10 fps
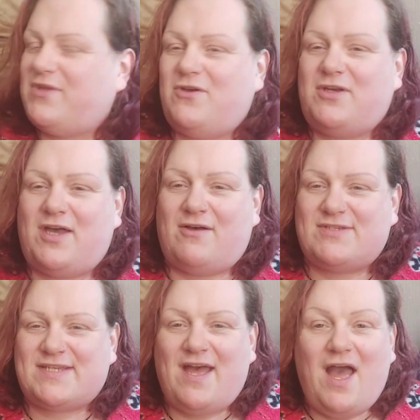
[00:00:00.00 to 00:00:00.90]
Good
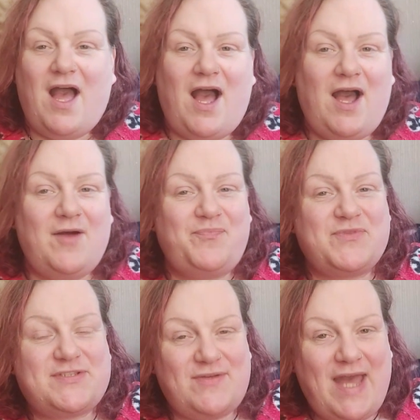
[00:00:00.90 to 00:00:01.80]
girls.
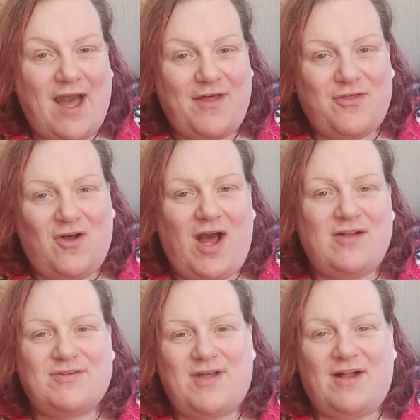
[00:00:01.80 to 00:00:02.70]
So yeah, I
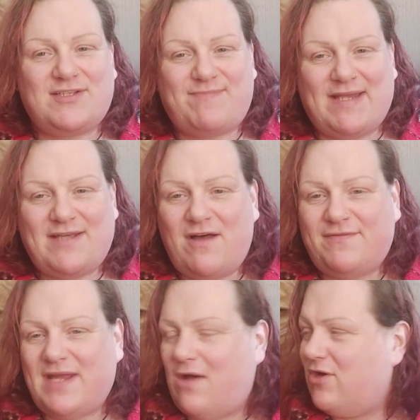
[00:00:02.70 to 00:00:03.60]
thought I'll spend
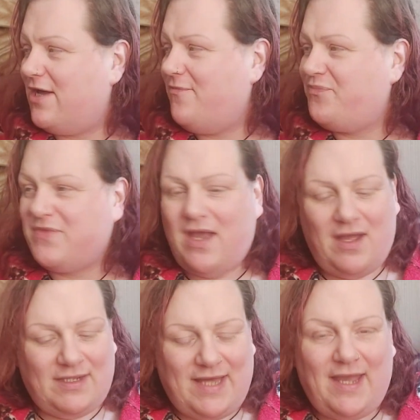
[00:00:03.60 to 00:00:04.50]
half an hour
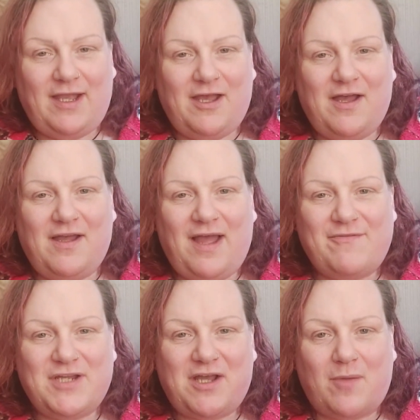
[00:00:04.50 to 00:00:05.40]
getting
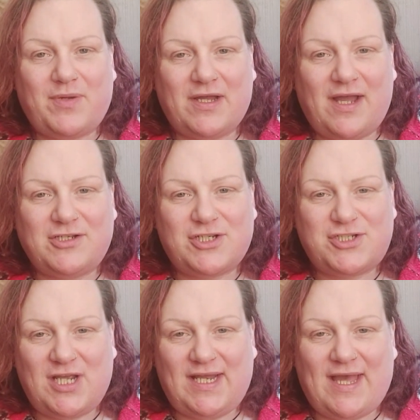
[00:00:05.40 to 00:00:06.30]
having a cuppa and
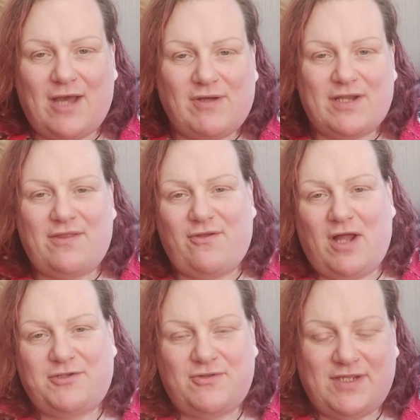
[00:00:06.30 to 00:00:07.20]
just chilling out, and I
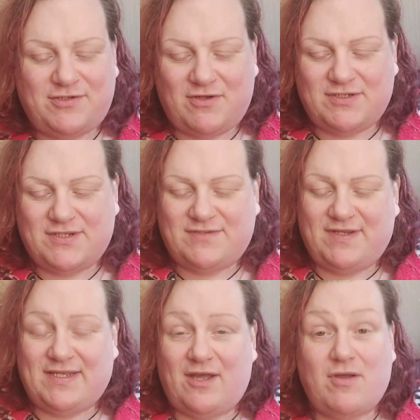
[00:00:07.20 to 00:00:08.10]
thought I'll do the intro to this
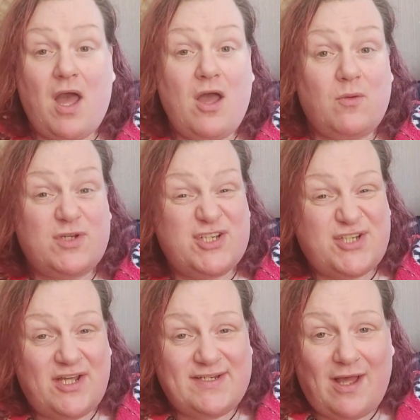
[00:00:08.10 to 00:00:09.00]
video, which has
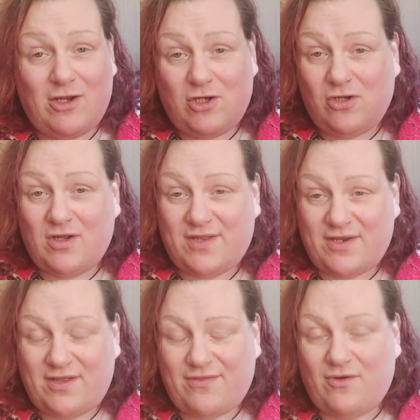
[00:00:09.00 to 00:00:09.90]
turned out a lot longer
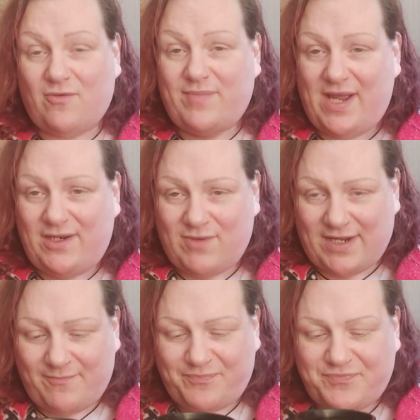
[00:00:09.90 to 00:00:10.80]
than I thought. But
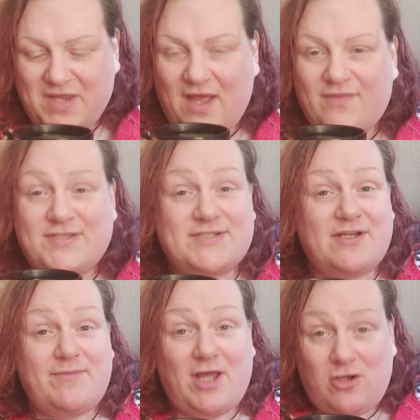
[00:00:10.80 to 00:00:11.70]
anyway, this is
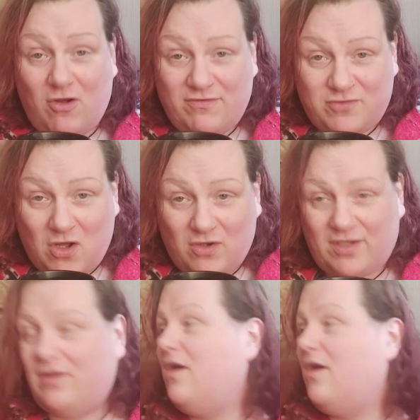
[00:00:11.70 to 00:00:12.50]
going to be a long vlog.